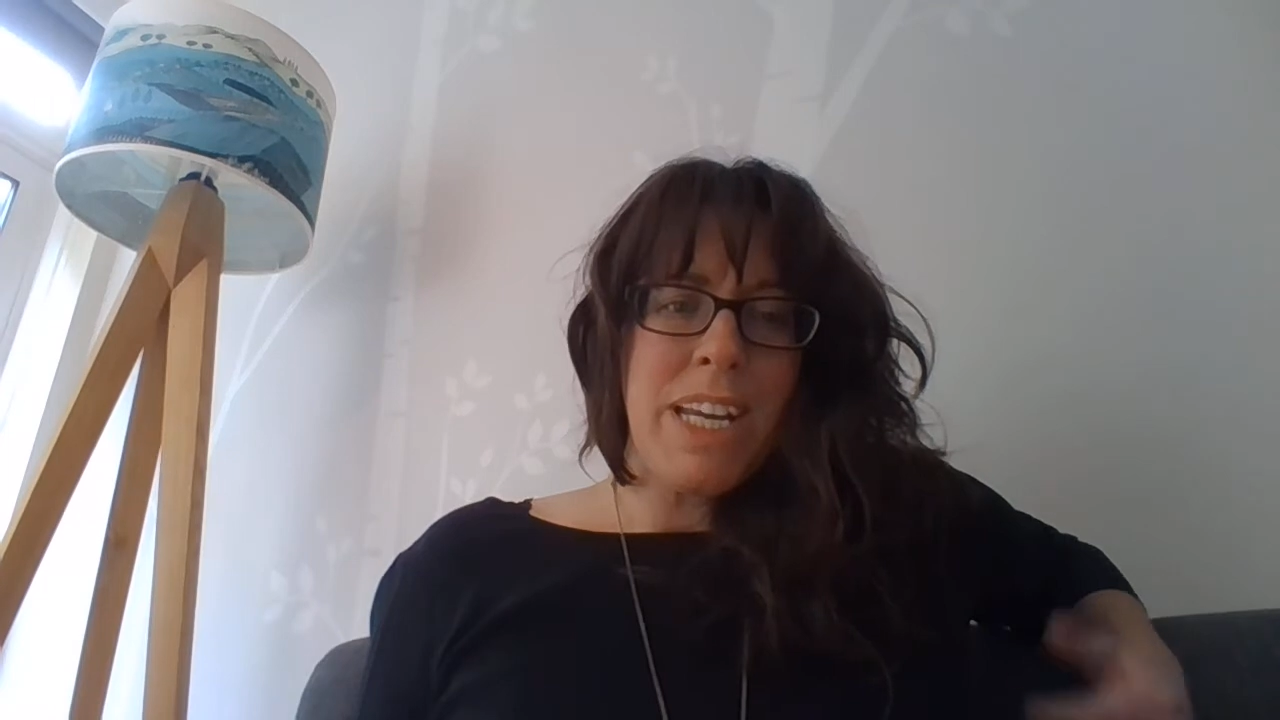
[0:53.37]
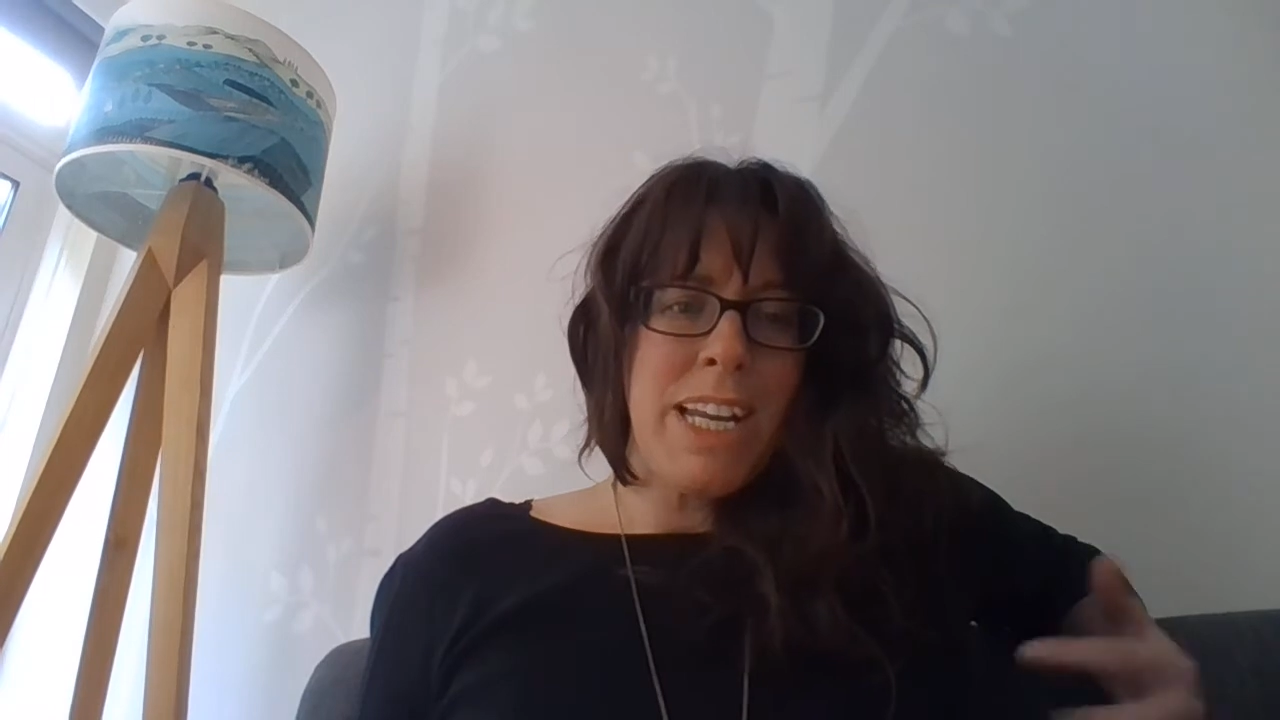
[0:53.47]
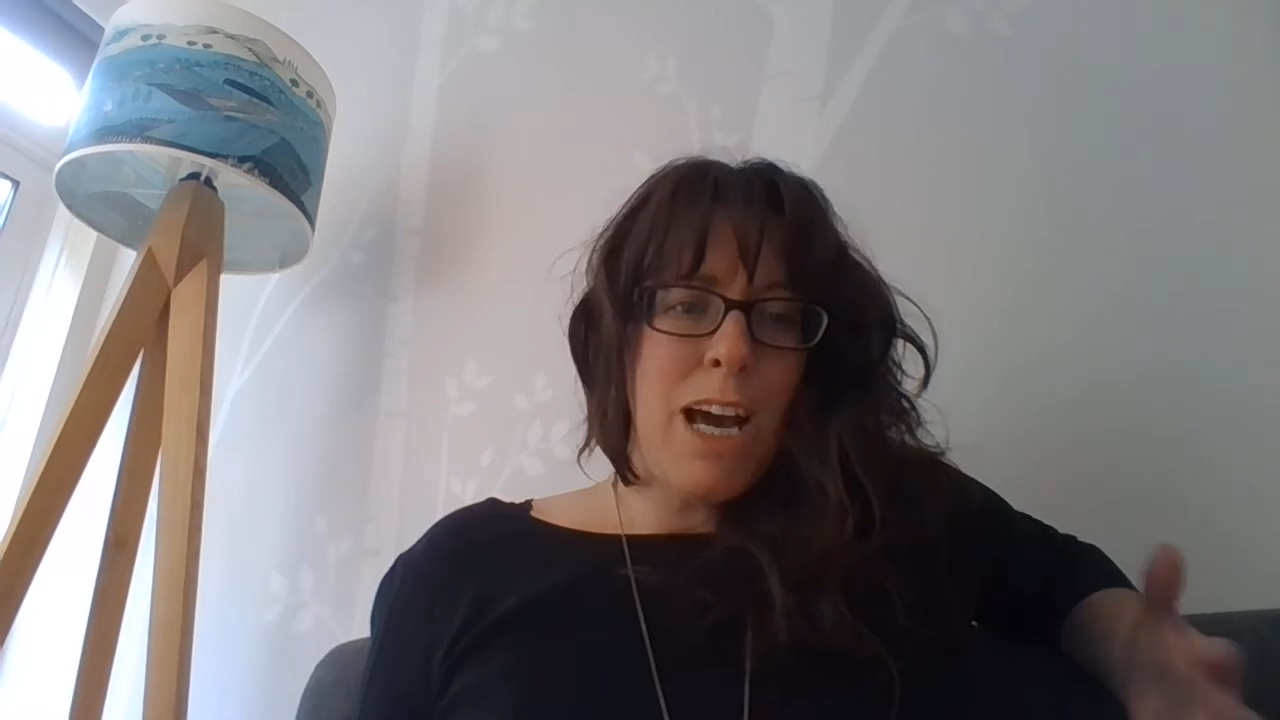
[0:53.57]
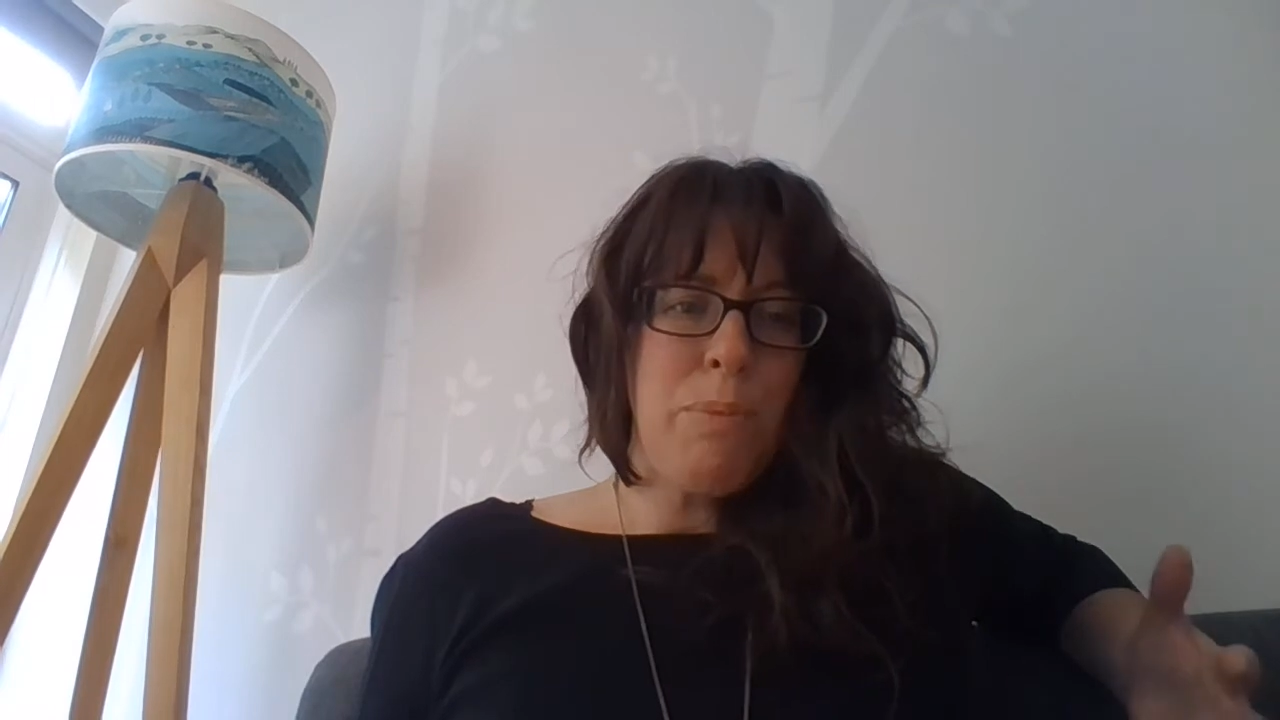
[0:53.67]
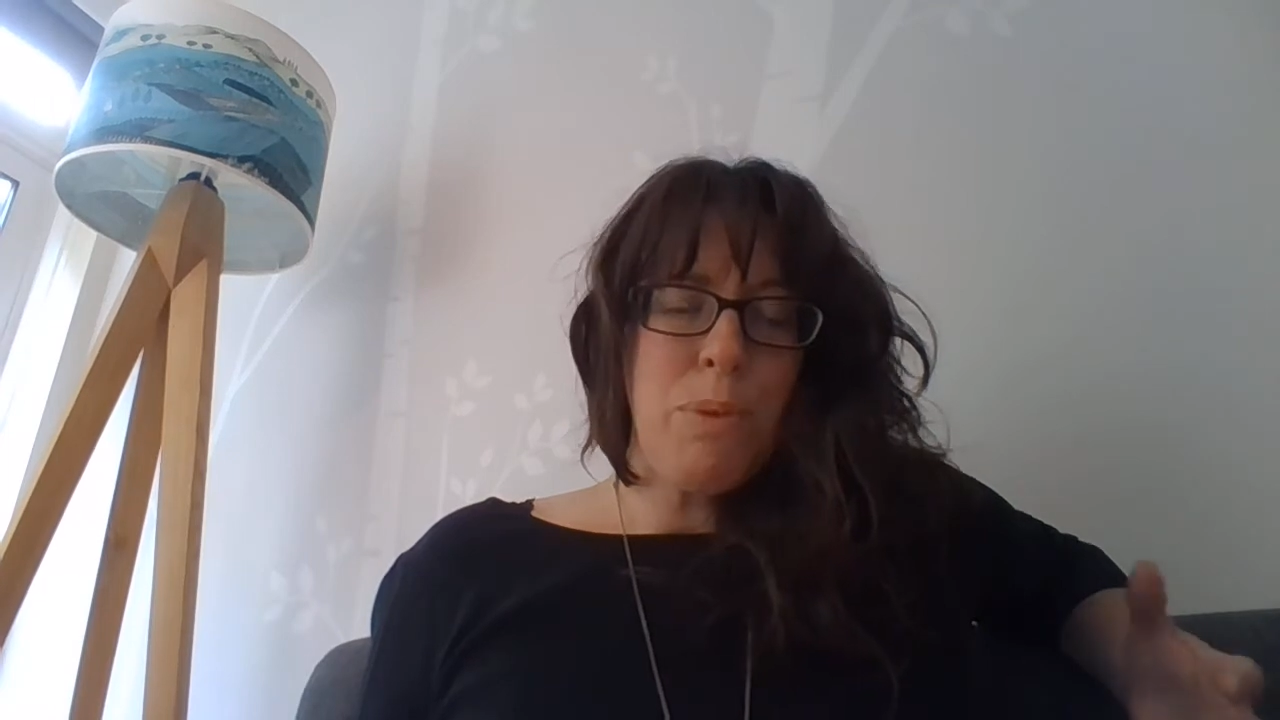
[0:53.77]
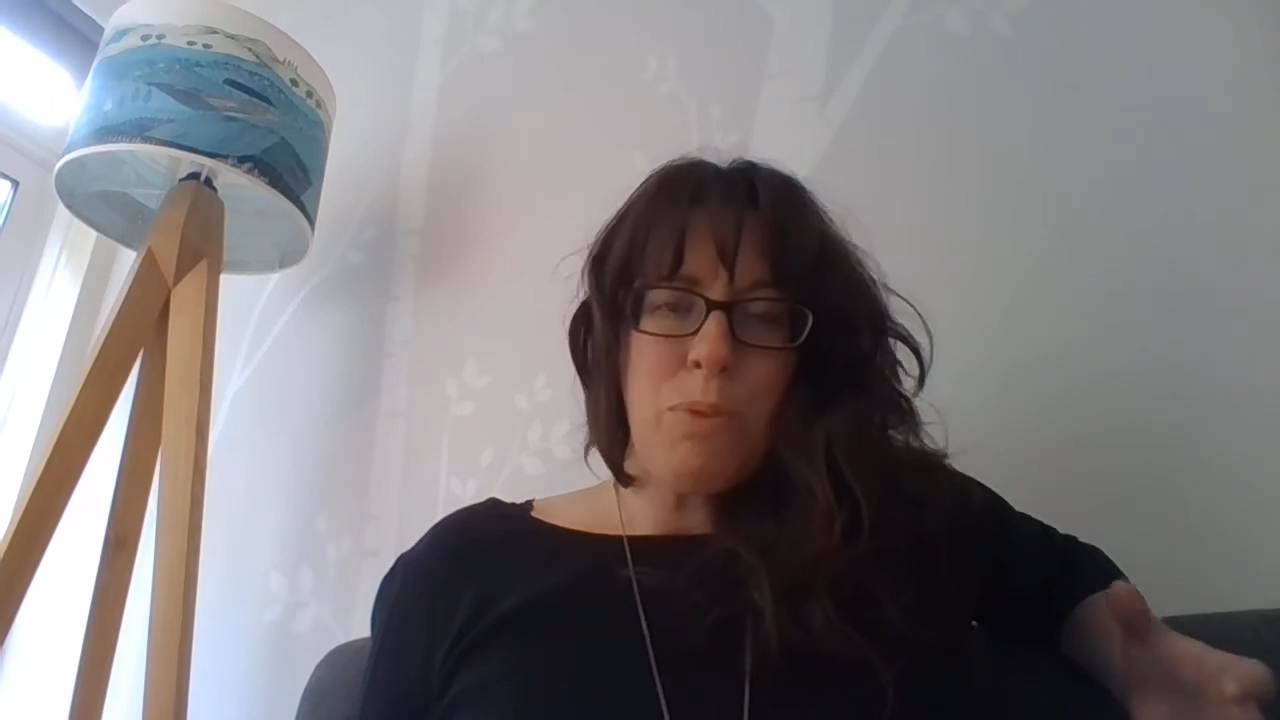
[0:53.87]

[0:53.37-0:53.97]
can happen